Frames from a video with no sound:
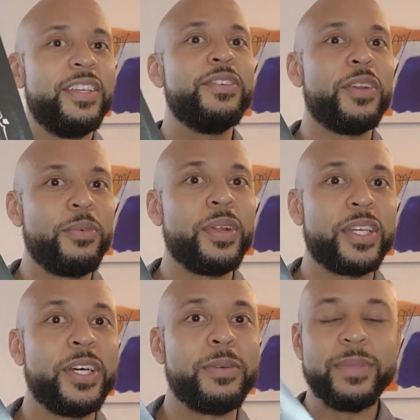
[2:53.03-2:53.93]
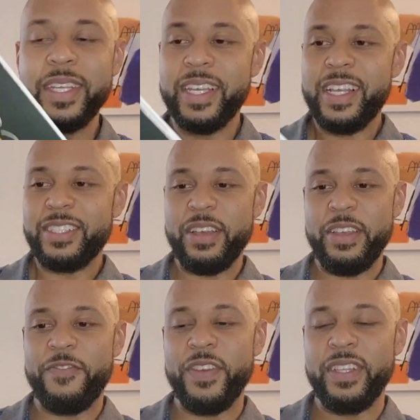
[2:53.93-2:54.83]
You're gonna wanna come. So
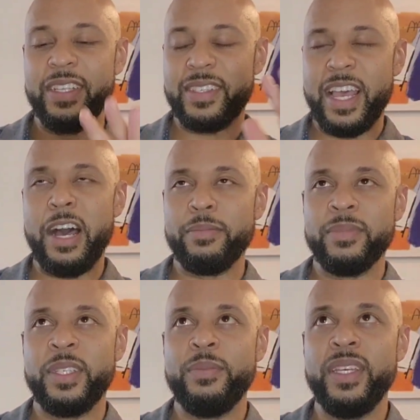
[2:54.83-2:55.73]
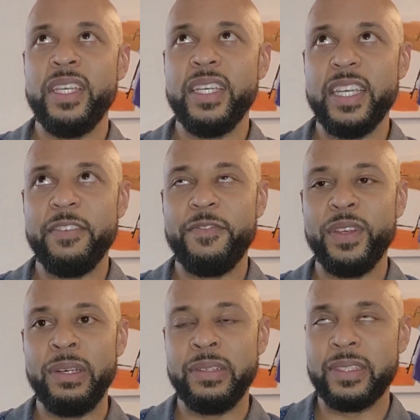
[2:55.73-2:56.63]
it, this album to me, it
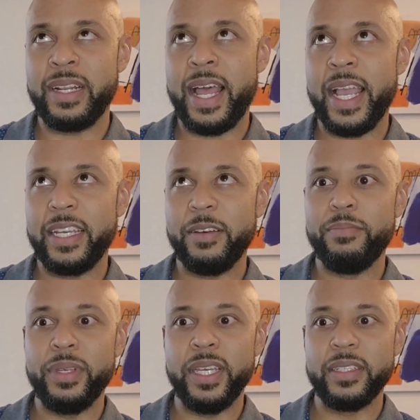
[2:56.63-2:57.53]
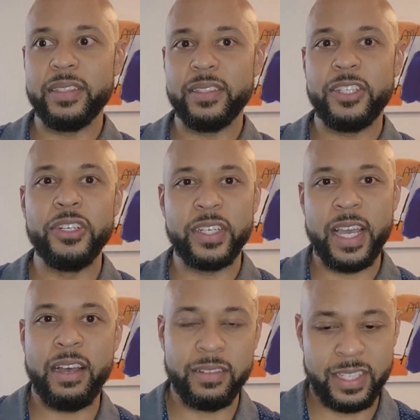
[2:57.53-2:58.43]
feels like a big
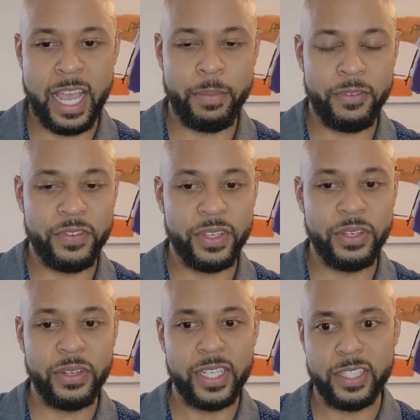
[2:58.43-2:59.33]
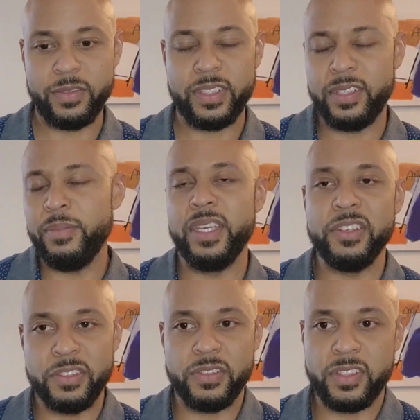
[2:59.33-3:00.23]
cookout type of feel. Is to me,
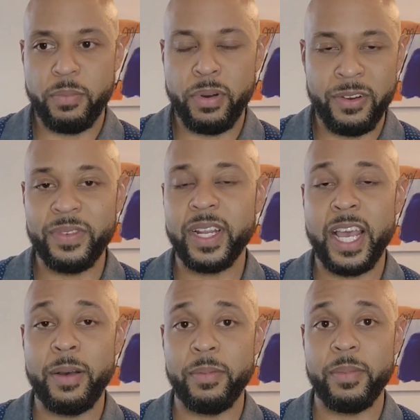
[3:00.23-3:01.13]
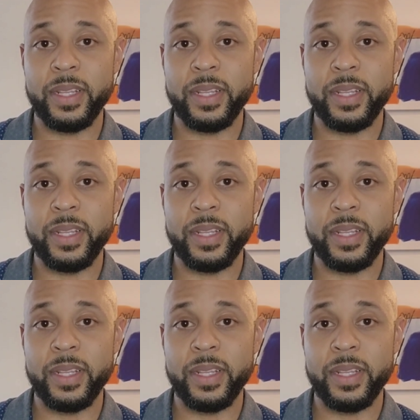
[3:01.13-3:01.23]
is the perfect album. I